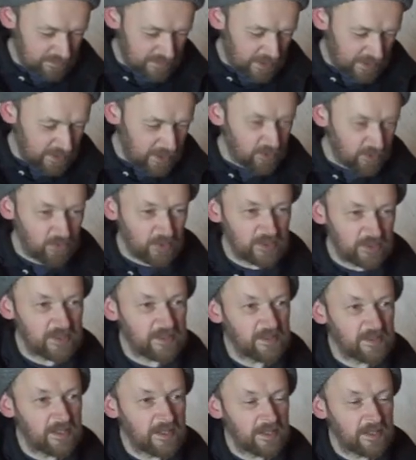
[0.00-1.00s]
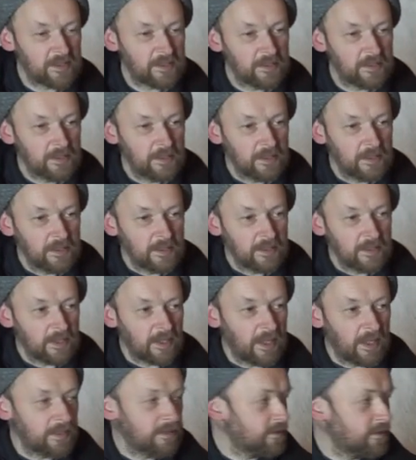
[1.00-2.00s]
an infant in there,
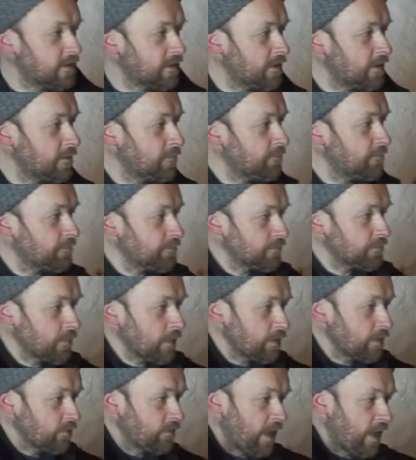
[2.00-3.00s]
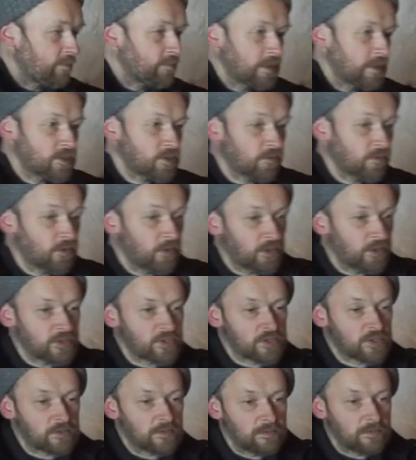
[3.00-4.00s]
and um, families, of
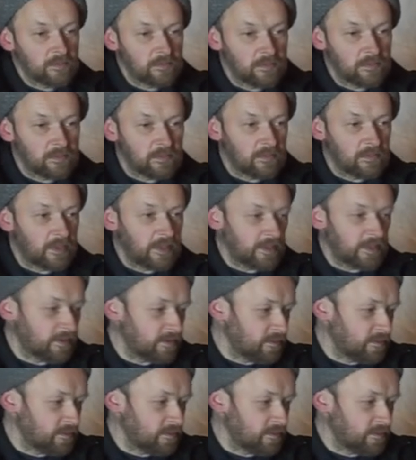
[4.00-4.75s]
course, were